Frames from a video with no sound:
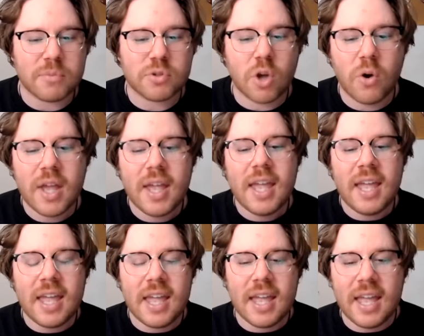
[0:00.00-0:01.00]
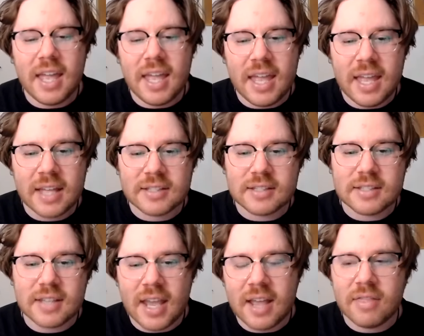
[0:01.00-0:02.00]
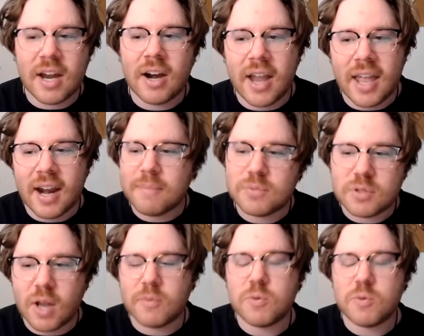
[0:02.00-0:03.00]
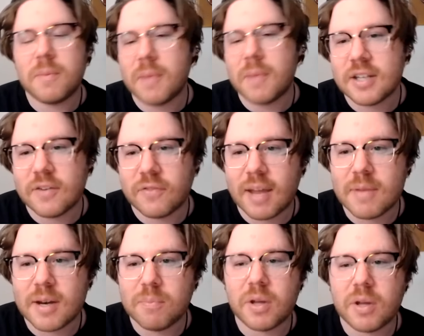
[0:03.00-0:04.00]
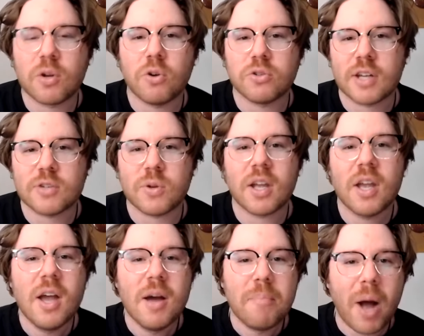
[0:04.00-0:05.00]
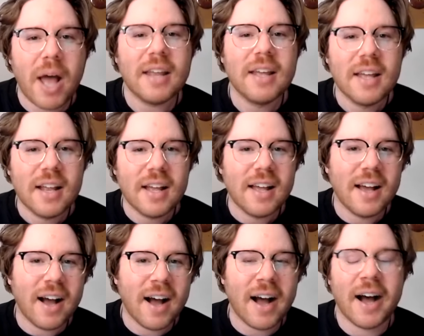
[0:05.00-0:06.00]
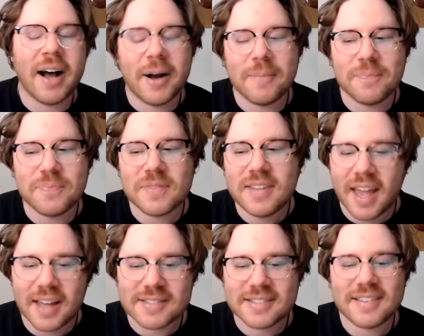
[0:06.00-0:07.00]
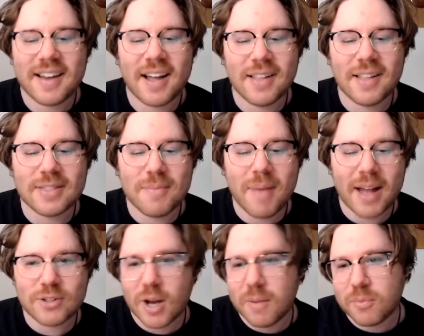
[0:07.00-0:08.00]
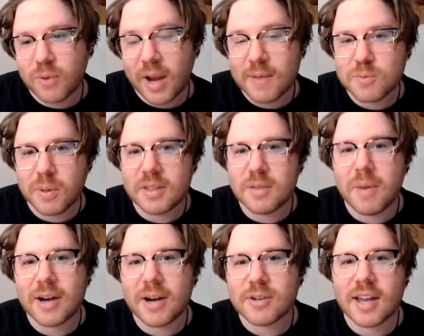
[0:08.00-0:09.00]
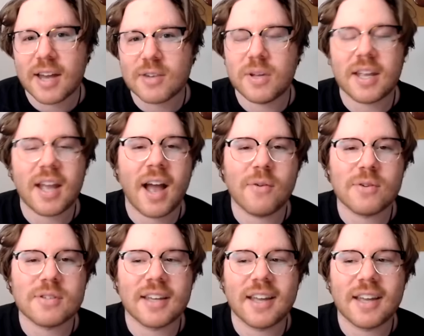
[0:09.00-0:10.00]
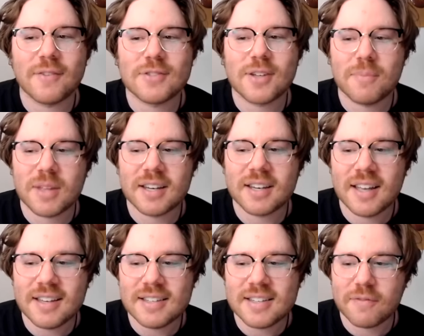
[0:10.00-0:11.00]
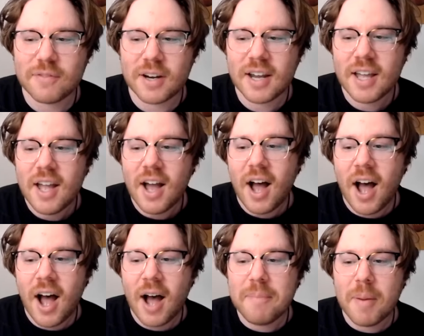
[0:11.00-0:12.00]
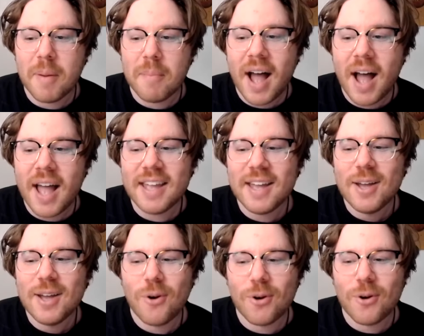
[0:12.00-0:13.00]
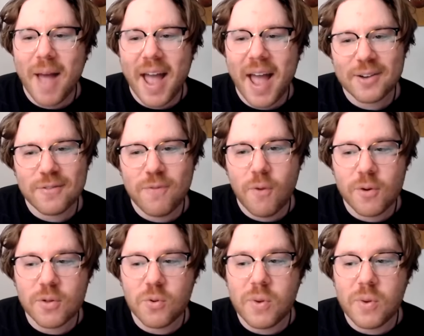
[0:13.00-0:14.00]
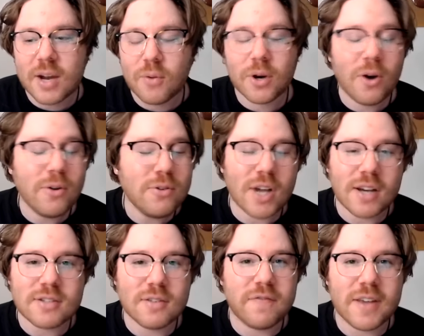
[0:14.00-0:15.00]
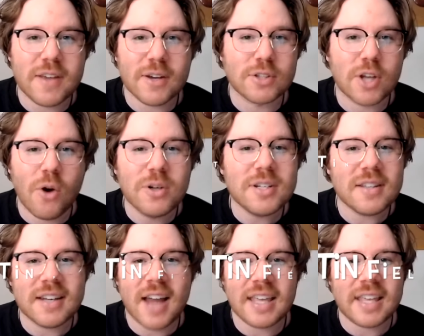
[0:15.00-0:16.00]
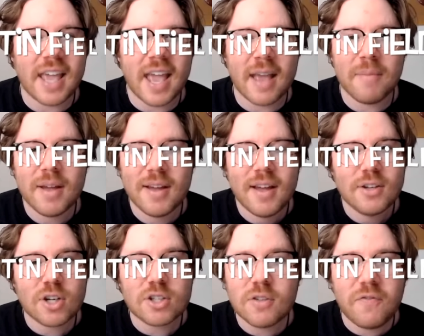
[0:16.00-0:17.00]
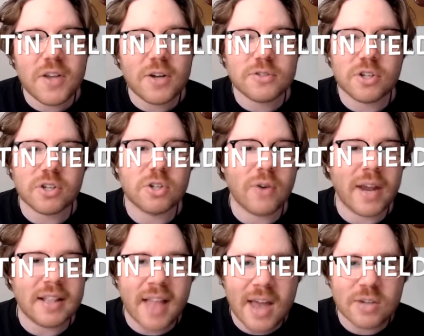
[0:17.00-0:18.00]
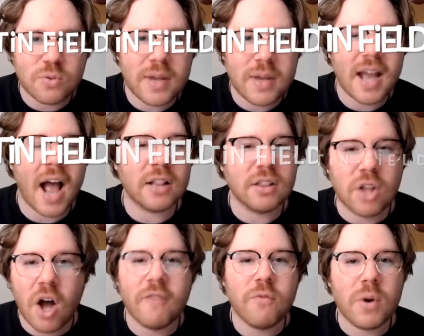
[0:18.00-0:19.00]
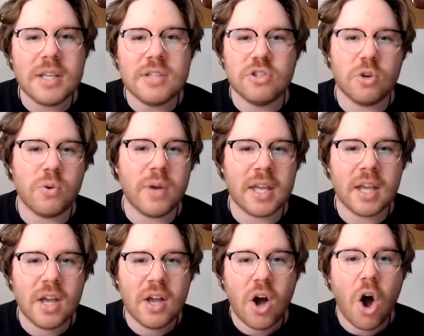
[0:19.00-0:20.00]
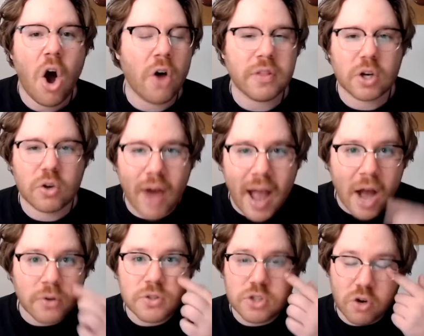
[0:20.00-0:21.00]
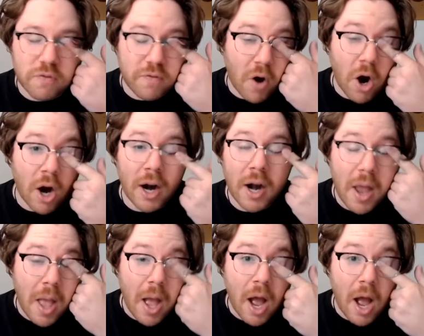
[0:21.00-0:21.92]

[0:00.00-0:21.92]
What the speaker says: So it's in there, and I'm speaking about a different game. They didn't play the Colts last week. But, yes, I like the matchup. Rams played the Bears last week. I was thinking of something different. But my quarterback for the week, we're going Justin Fields, going to the night game. Justin Fields looked great last week. I love what he's doing on the ground so far.